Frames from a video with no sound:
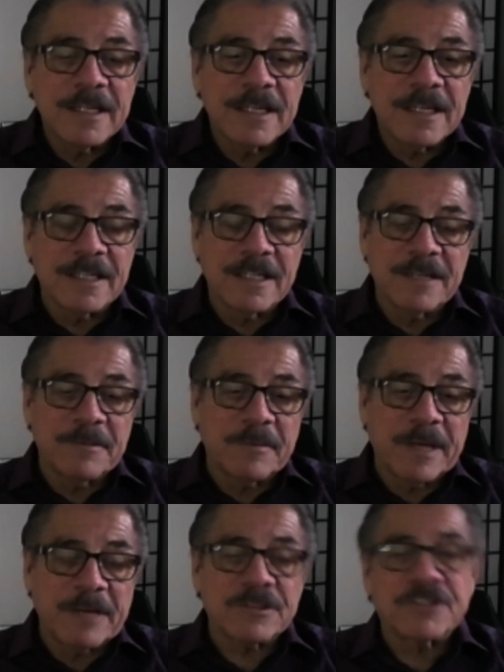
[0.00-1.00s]
in
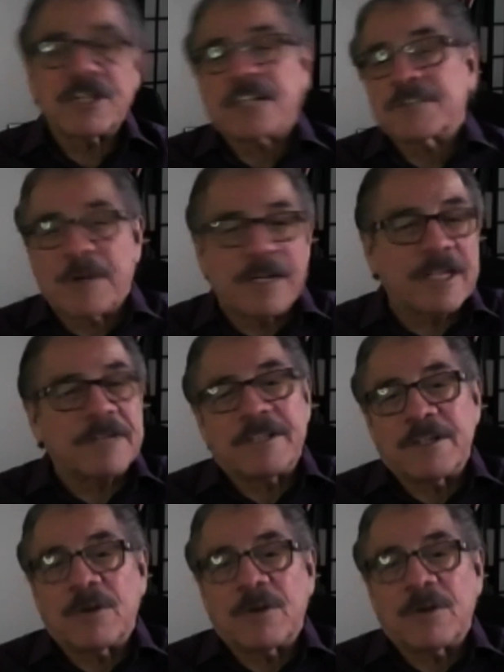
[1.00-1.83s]
MMA was Josh Barnett in